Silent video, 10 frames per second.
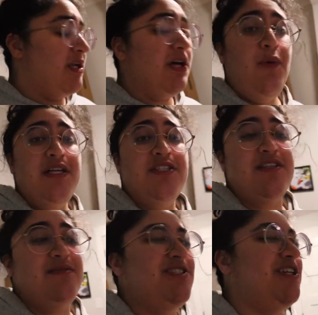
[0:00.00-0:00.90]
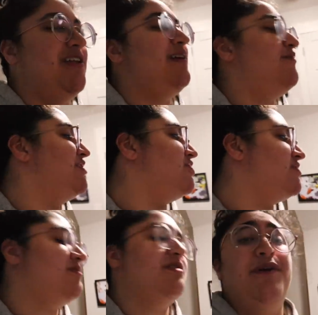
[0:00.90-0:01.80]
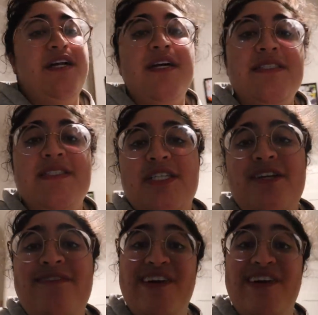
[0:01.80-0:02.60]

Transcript: gonna go watch some Chilling Adventures of Sabrina because it's actually